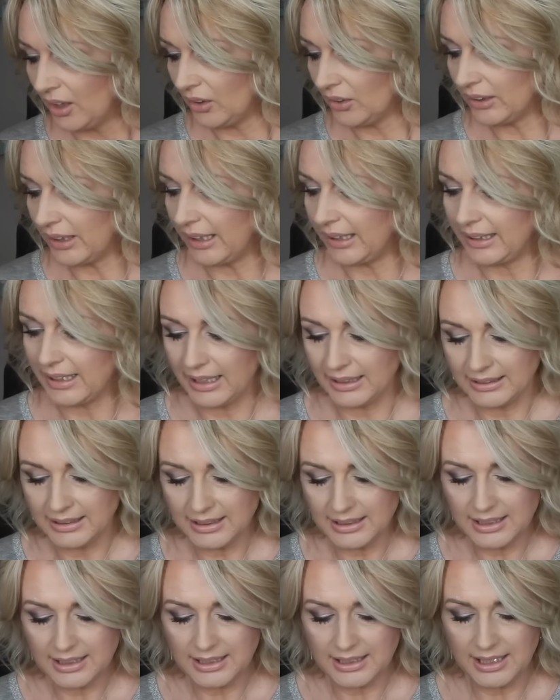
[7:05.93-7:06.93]
Okay,
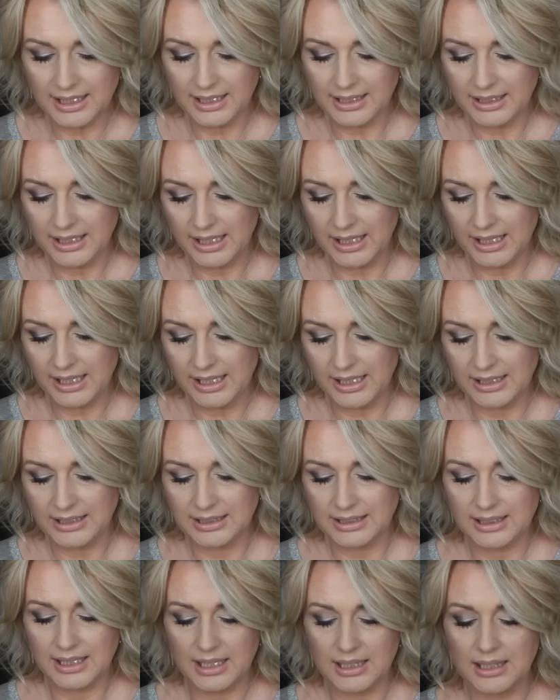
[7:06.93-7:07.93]
another thing
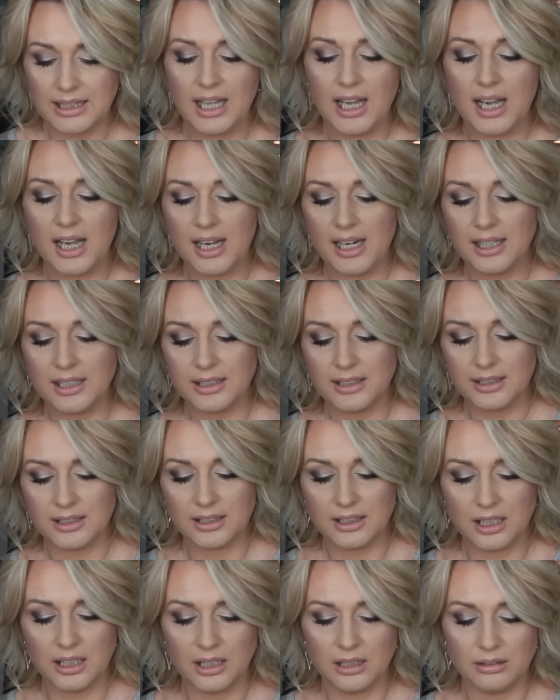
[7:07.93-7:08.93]
is the
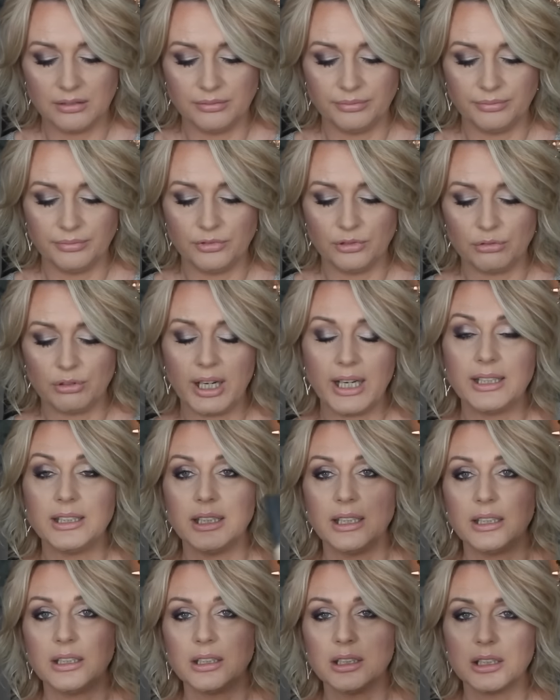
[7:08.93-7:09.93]
NARS
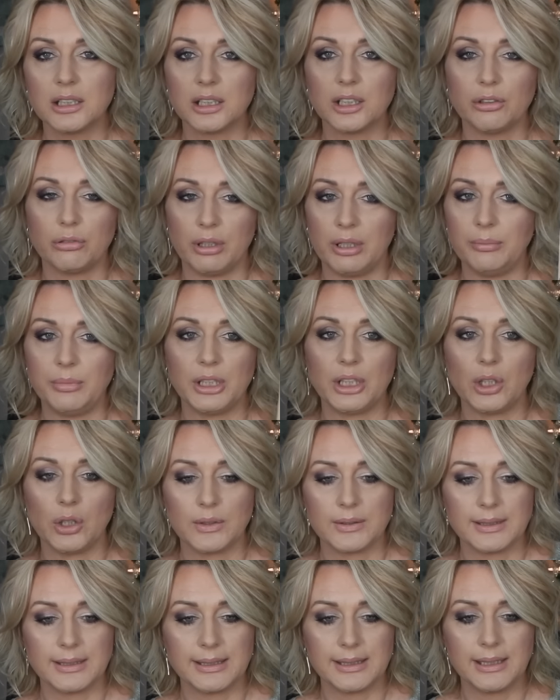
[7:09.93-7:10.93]
Radiant Creamy
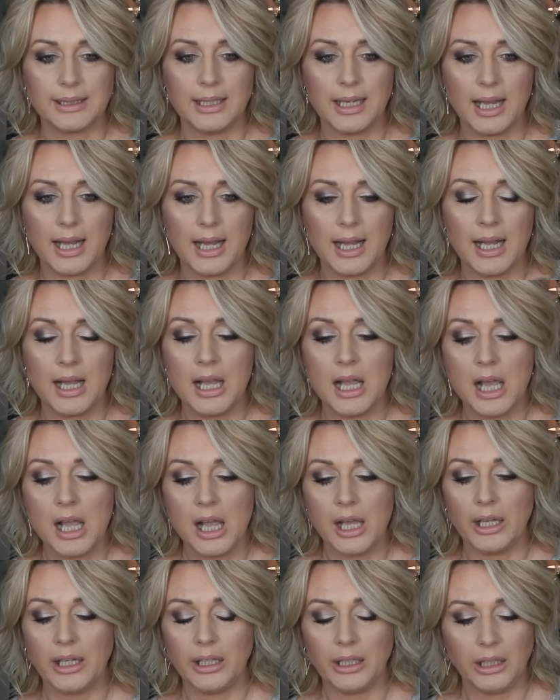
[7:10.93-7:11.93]
Concealer
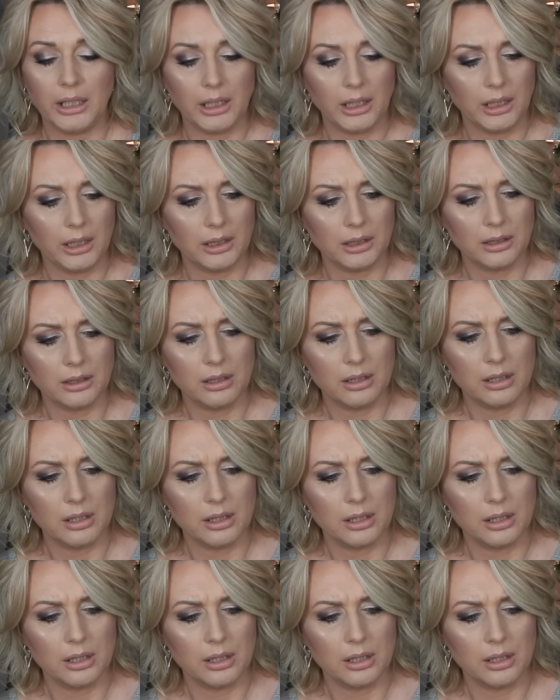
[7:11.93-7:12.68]
in